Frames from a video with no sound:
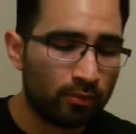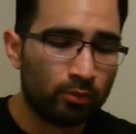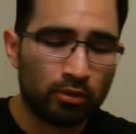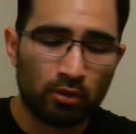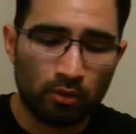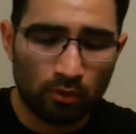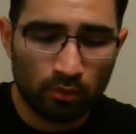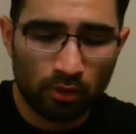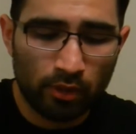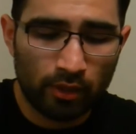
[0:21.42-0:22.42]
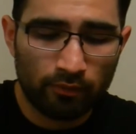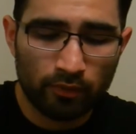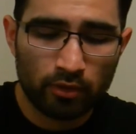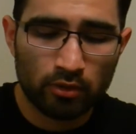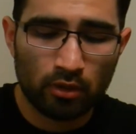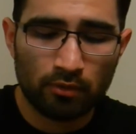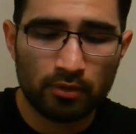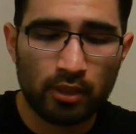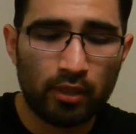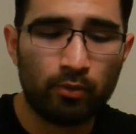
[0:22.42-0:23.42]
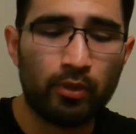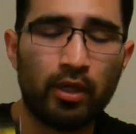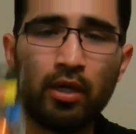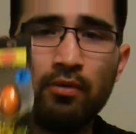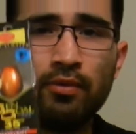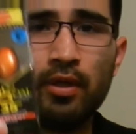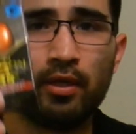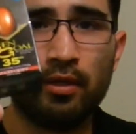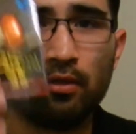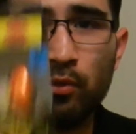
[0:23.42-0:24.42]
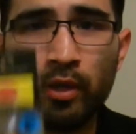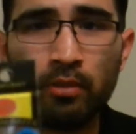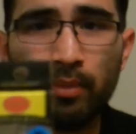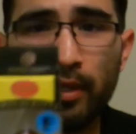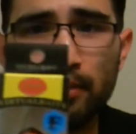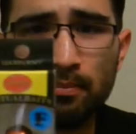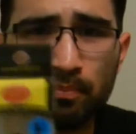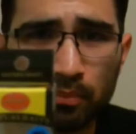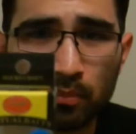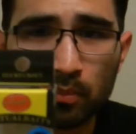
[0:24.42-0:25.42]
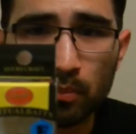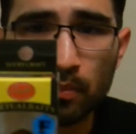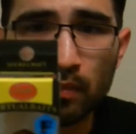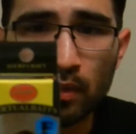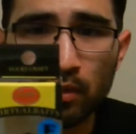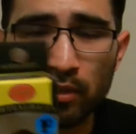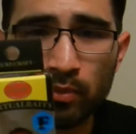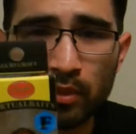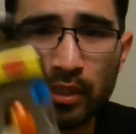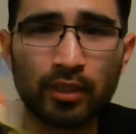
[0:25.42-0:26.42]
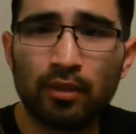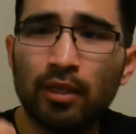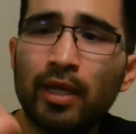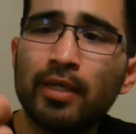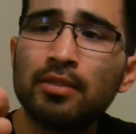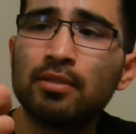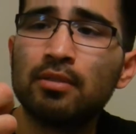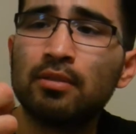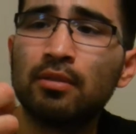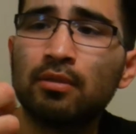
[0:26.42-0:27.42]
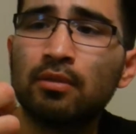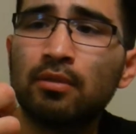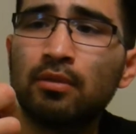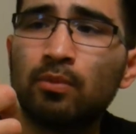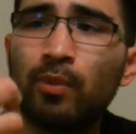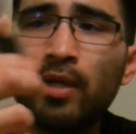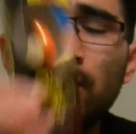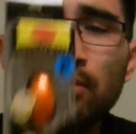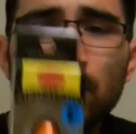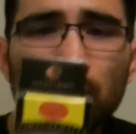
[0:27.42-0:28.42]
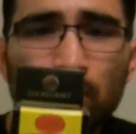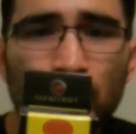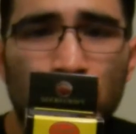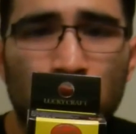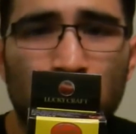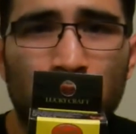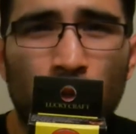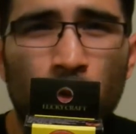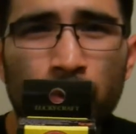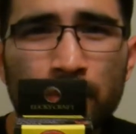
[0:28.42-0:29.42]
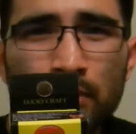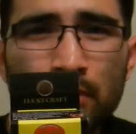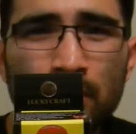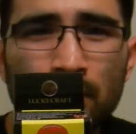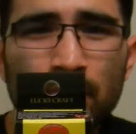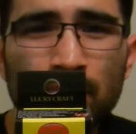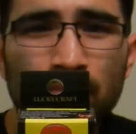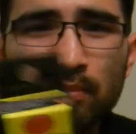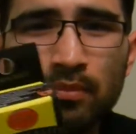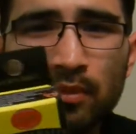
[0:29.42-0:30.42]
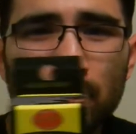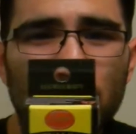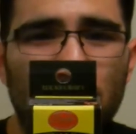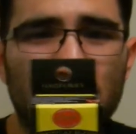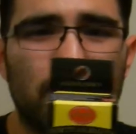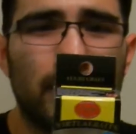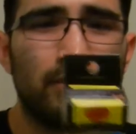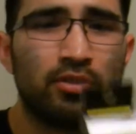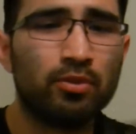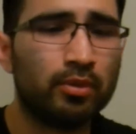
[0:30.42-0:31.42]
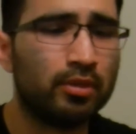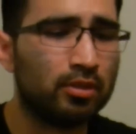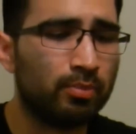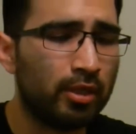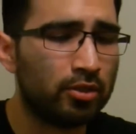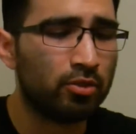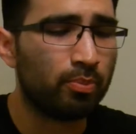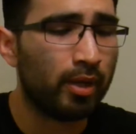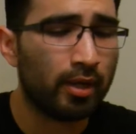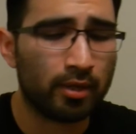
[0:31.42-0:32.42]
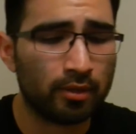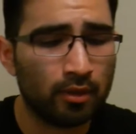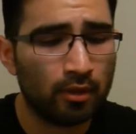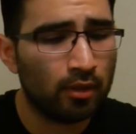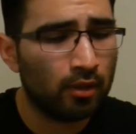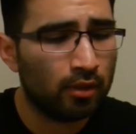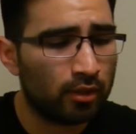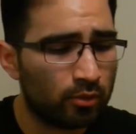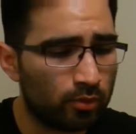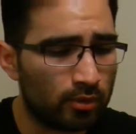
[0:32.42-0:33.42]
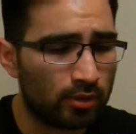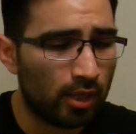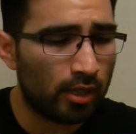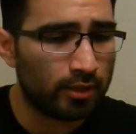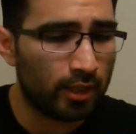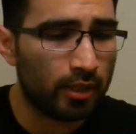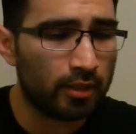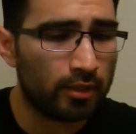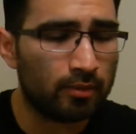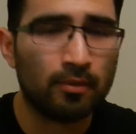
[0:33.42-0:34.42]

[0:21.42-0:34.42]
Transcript: So we'll go ahead and first off say we have a crankbait. This one's like a glass rattle. It's like an orange, kind of tint to it. It's made in Japan. This one's $9.80.